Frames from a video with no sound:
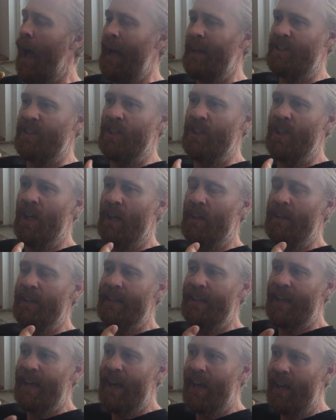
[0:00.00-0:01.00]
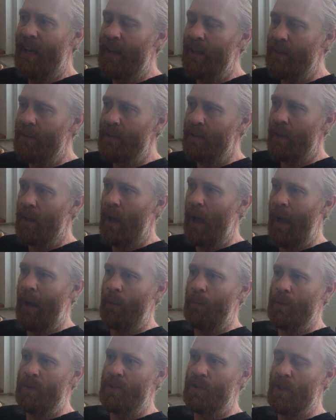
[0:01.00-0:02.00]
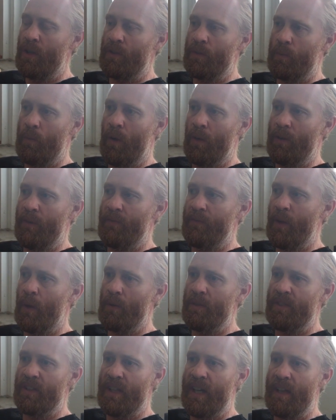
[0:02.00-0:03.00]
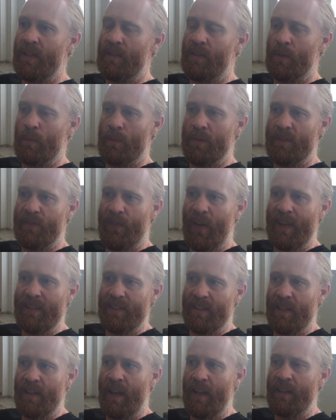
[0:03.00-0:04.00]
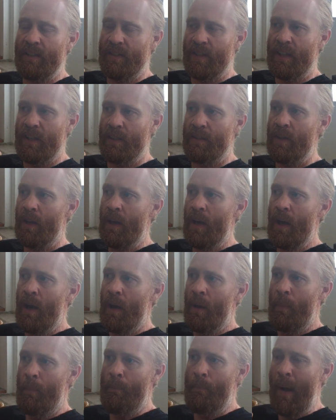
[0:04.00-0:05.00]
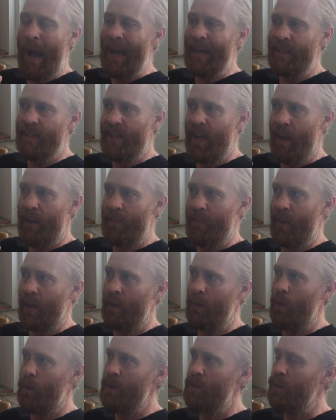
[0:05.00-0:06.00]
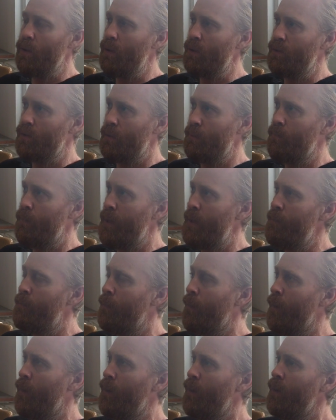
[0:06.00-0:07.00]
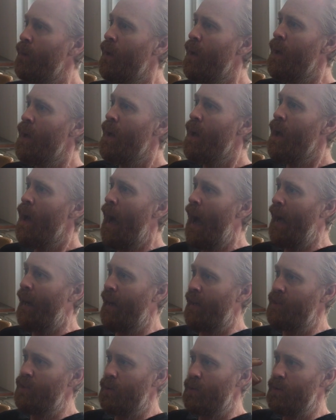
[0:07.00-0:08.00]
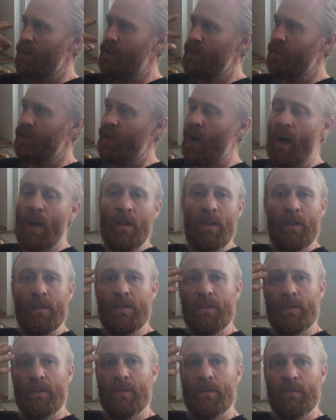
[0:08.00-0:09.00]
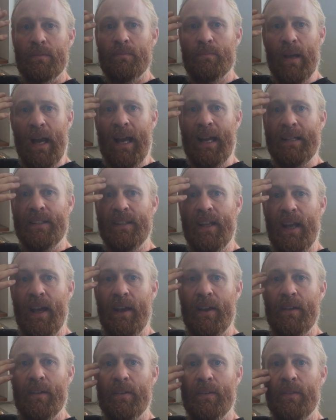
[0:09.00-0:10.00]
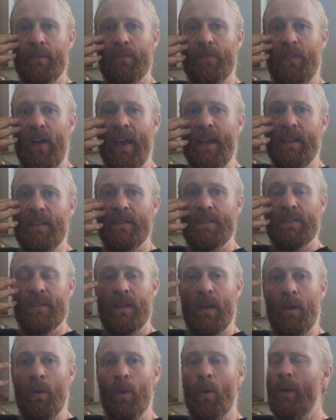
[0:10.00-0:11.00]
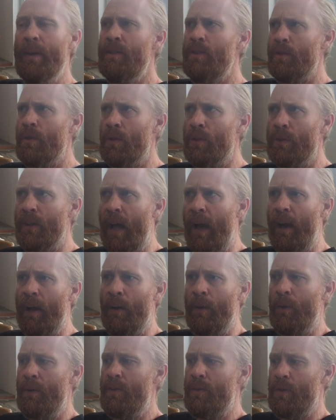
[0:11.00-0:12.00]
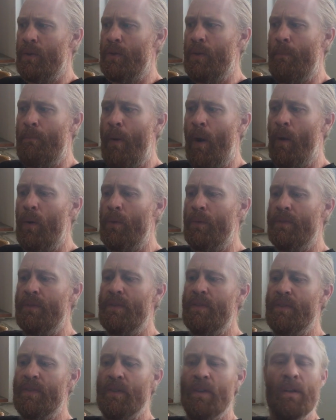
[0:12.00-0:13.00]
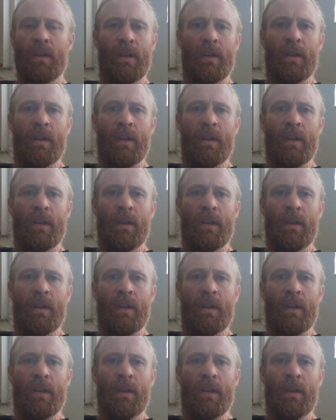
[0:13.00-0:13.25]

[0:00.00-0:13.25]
as a young kid, I was just one of those kids that was fascinated by death. I always looked at people and I saw the skulls behind a face. I always saw that. I always saw the bones